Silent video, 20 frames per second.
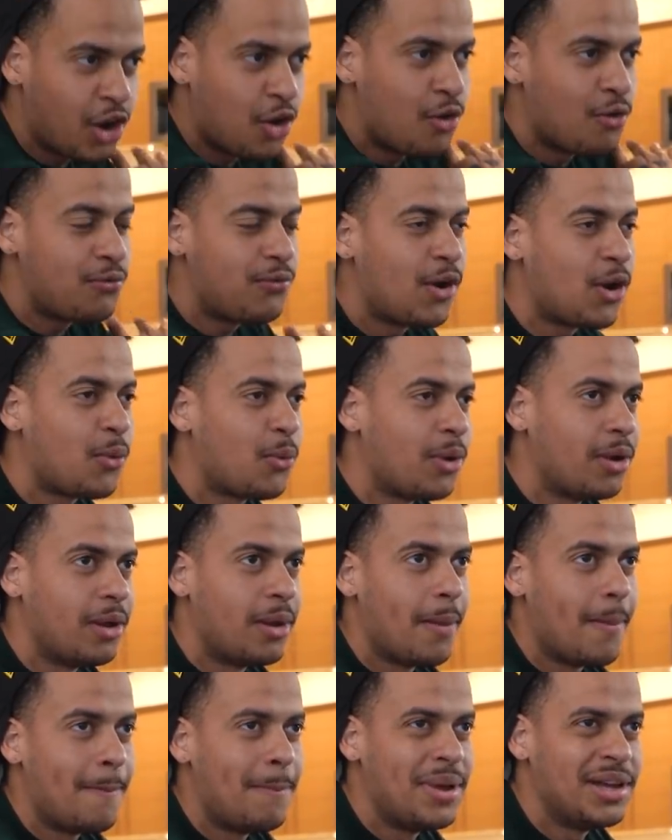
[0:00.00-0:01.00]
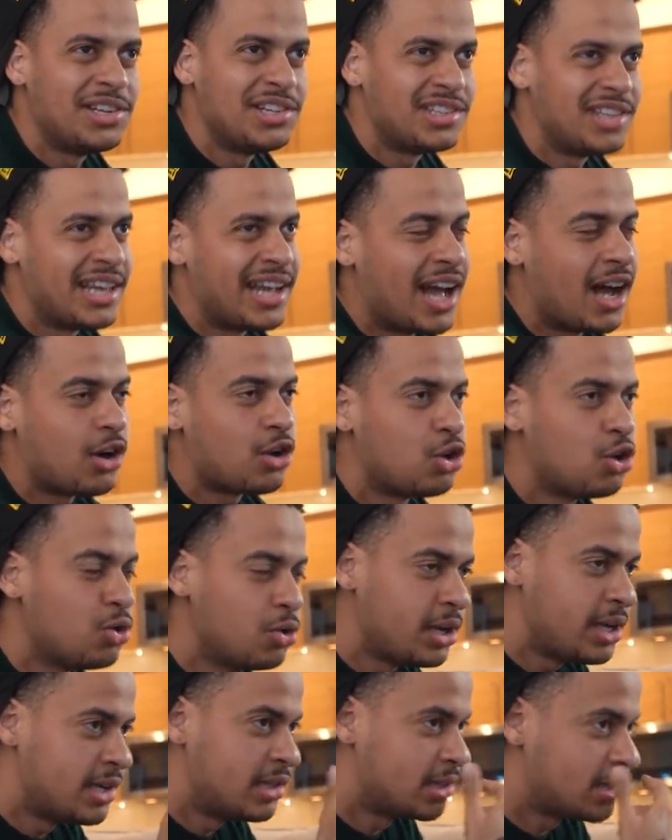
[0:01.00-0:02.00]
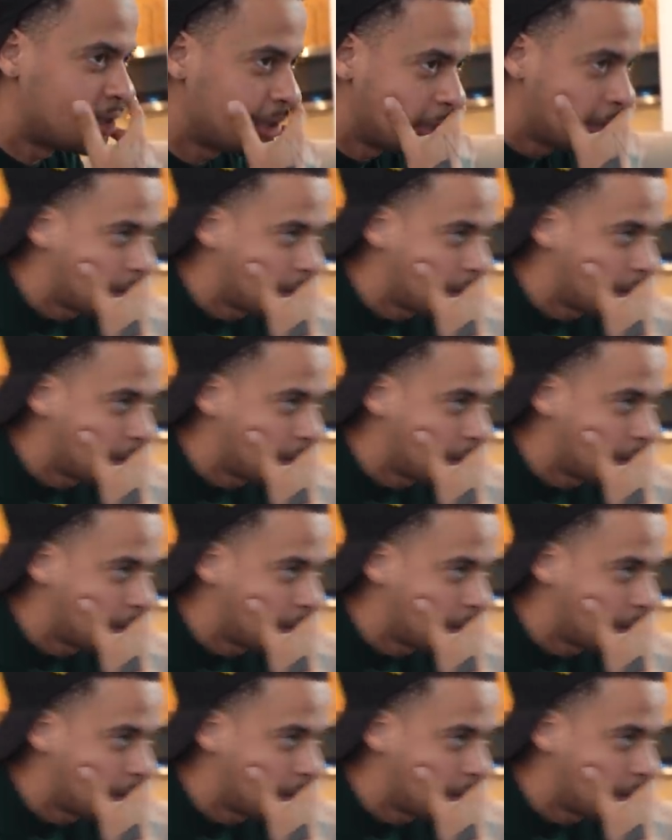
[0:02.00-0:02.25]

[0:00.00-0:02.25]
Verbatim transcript: don't with bitches, they got cooties.